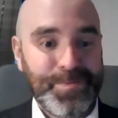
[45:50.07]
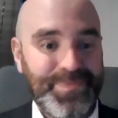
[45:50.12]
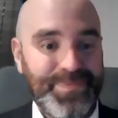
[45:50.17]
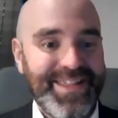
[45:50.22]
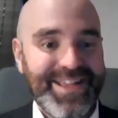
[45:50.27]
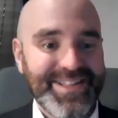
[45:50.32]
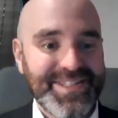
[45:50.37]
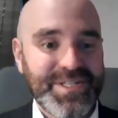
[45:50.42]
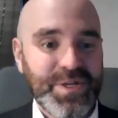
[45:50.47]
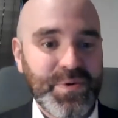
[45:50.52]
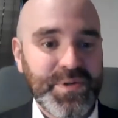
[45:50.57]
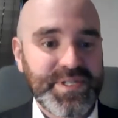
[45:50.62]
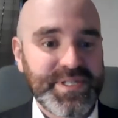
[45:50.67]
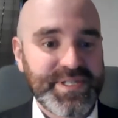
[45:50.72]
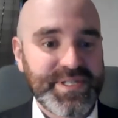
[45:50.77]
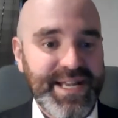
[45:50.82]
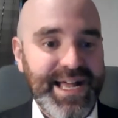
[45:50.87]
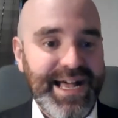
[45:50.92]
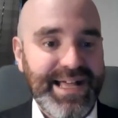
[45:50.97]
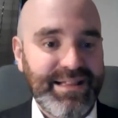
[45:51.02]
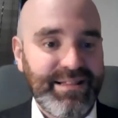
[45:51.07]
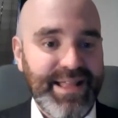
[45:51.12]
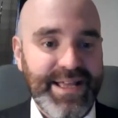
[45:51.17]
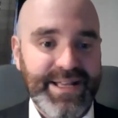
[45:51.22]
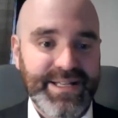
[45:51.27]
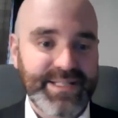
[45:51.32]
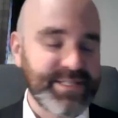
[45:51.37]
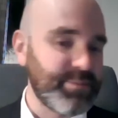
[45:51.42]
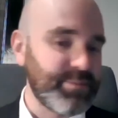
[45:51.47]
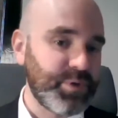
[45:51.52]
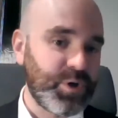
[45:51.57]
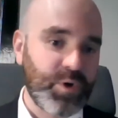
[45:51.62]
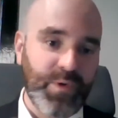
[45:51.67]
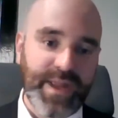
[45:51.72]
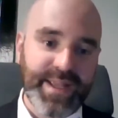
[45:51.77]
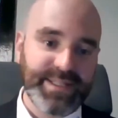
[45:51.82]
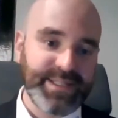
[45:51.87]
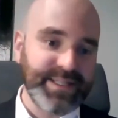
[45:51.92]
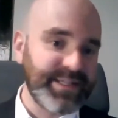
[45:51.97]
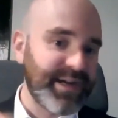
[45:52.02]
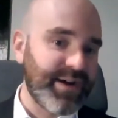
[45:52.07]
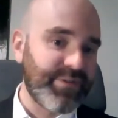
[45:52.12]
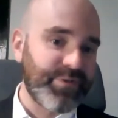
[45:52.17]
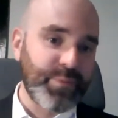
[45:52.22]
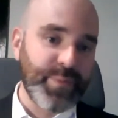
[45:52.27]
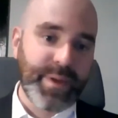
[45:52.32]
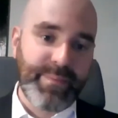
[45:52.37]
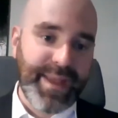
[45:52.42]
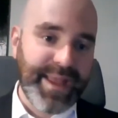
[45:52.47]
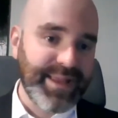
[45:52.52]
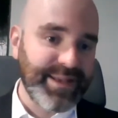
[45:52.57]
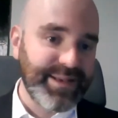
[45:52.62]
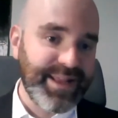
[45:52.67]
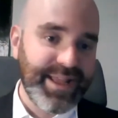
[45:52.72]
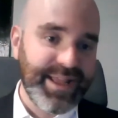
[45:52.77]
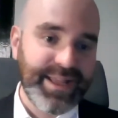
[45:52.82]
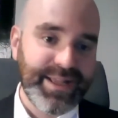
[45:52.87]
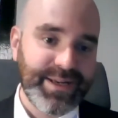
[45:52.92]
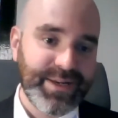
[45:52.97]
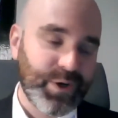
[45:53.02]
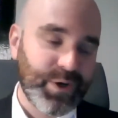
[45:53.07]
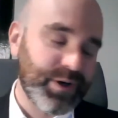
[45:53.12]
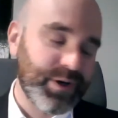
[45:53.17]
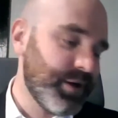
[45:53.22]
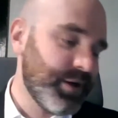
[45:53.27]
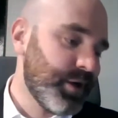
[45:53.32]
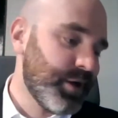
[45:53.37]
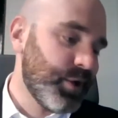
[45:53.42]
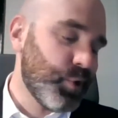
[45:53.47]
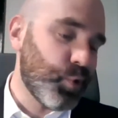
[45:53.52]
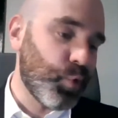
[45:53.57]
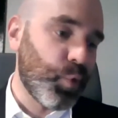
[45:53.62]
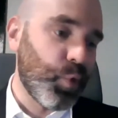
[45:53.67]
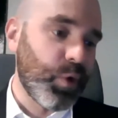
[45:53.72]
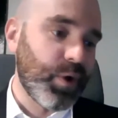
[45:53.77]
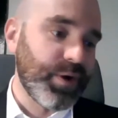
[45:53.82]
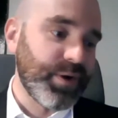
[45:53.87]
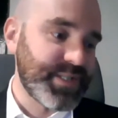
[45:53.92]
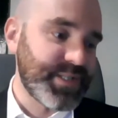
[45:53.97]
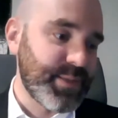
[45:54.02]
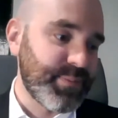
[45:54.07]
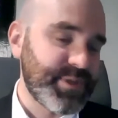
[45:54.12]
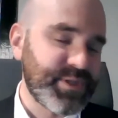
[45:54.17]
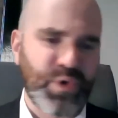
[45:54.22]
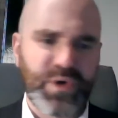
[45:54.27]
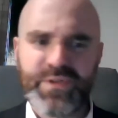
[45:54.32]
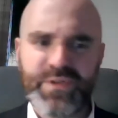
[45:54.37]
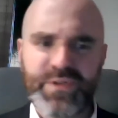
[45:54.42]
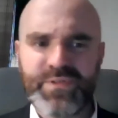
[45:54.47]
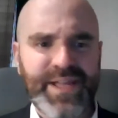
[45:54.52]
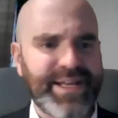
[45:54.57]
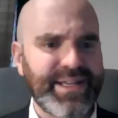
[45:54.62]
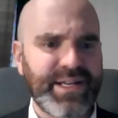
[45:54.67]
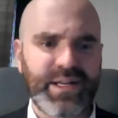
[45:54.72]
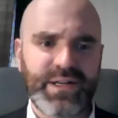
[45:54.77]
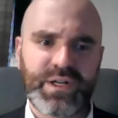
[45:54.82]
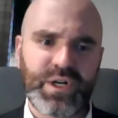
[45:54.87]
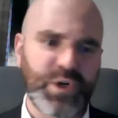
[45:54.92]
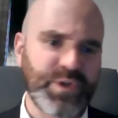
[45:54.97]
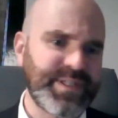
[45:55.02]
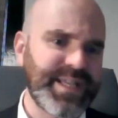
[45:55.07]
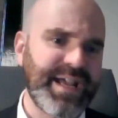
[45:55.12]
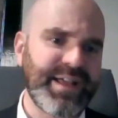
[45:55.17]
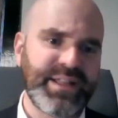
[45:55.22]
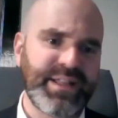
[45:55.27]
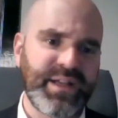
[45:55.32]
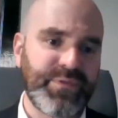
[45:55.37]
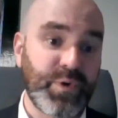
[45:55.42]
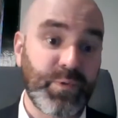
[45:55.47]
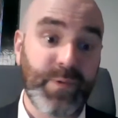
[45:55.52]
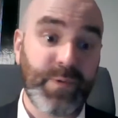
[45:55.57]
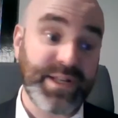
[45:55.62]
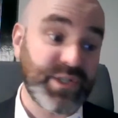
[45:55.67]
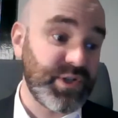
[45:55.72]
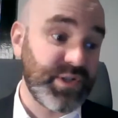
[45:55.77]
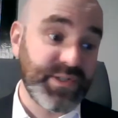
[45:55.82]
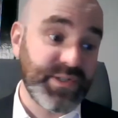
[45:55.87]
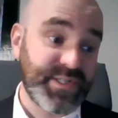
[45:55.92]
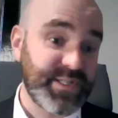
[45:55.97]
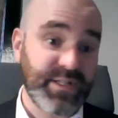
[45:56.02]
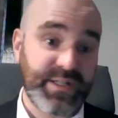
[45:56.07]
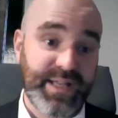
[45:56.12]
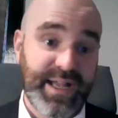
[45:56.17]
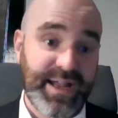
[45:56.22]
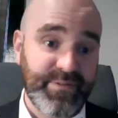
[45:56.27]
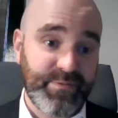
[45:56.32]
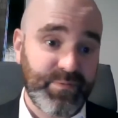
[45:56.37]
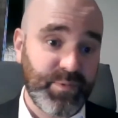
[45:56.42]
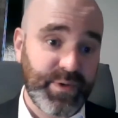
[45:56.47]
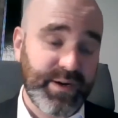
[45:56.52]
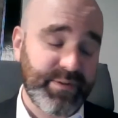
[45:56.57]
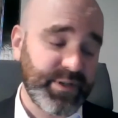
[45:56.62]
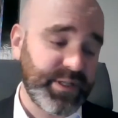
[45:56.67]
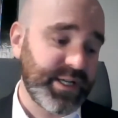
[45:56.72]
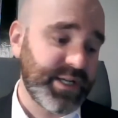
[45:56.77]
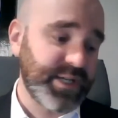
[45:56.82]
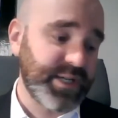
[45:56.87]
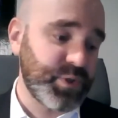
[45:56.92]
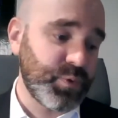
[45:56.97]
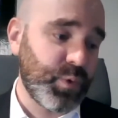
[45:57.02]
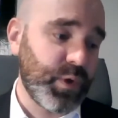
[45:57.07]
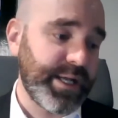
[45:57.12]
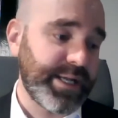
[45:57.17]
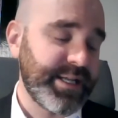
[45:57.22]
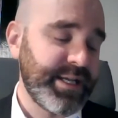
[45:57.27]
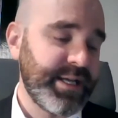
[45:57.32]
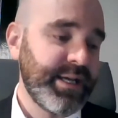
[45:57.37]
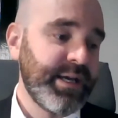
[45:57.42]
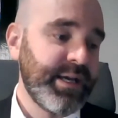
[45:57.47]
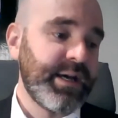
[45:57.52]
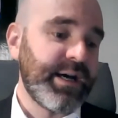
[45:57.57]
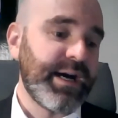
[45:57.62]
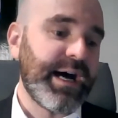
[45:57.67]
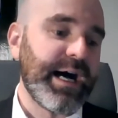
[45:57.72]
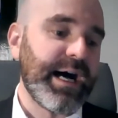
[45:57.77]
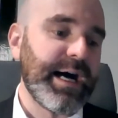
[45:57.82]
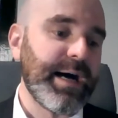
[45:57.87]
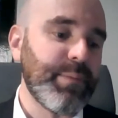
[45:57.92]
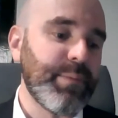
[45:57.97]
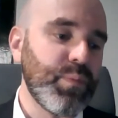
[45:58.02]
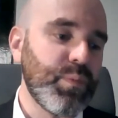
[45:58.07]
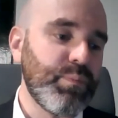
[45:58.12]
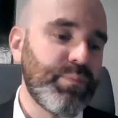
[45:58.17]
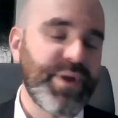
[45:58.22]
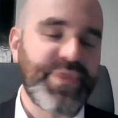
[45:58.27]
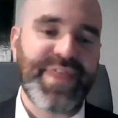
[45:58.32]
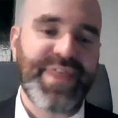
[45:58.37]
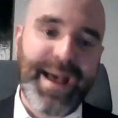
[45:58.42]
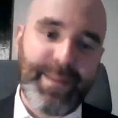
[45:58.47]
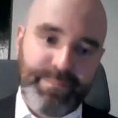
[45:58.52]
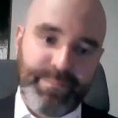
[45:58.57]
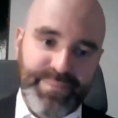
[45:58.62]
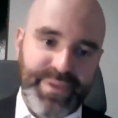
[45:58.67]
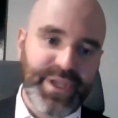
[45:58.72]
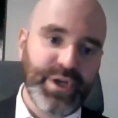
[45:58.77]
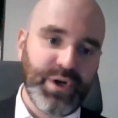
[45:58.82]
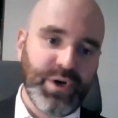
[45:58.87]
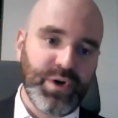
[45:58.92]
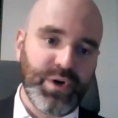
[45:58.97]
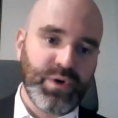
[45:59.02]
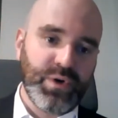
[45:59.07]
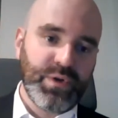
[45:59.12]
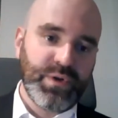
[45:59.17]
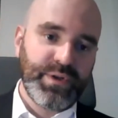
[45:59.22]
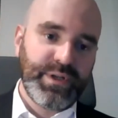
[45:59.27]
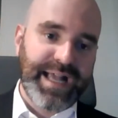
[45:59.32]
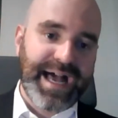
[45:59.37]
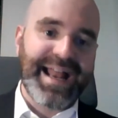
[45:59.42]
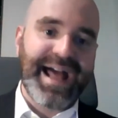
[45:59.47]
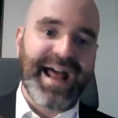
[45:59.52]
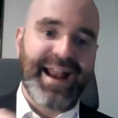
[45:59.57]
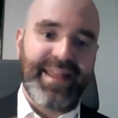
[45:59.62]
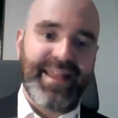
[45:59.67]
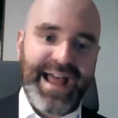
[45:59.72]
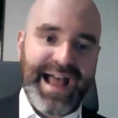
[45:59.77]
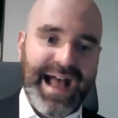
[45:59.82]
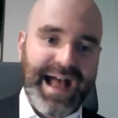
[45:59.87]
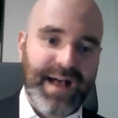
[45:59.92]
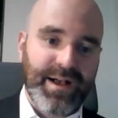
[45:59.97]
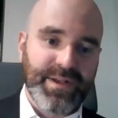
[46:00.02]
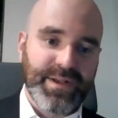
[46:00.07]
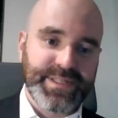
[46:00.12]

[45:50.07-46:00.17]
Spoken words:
And so it's not like some crazy government mandate or some sort of like a curtailing of your rights. You can still have whatever guns you want. But that bill got out of the House, and